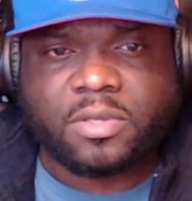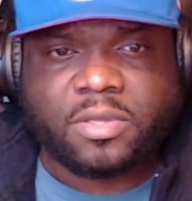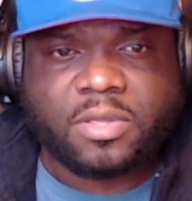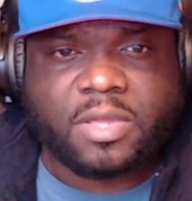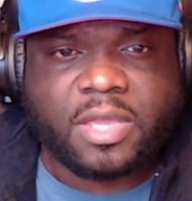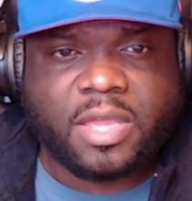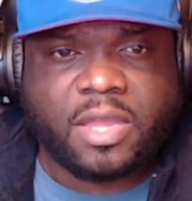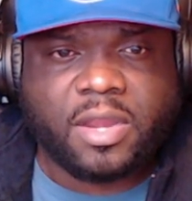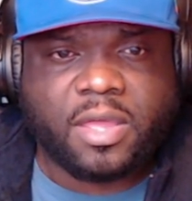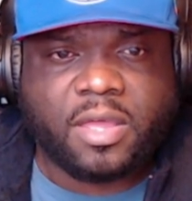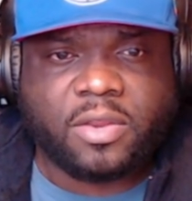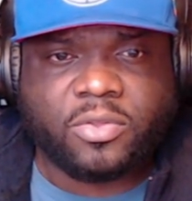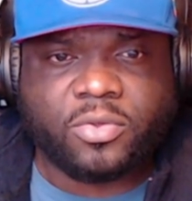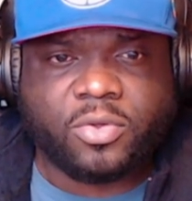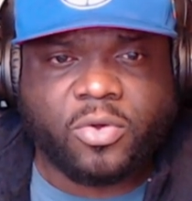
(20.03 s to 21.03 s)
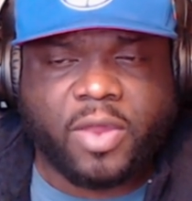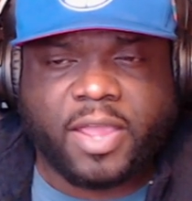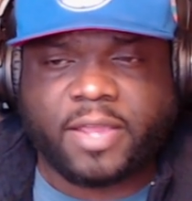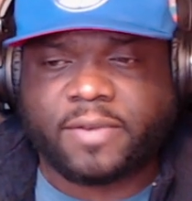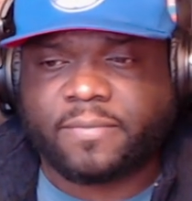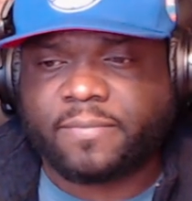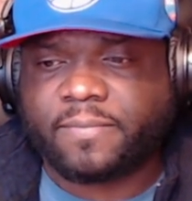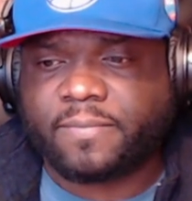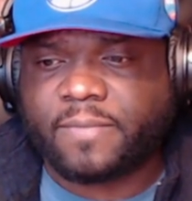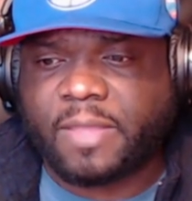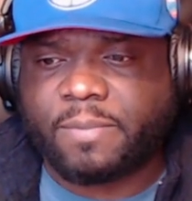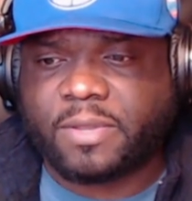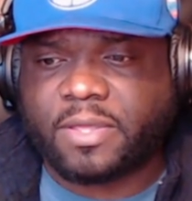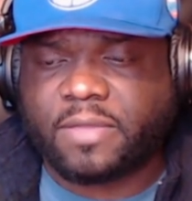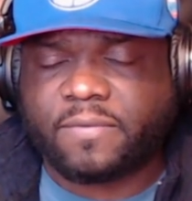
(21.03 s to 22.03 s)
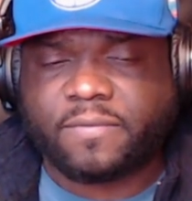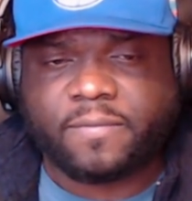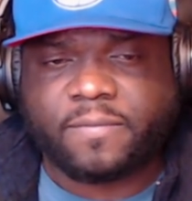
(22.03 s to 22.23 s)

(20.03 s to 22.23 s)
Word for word: and the Ukraine, I believe.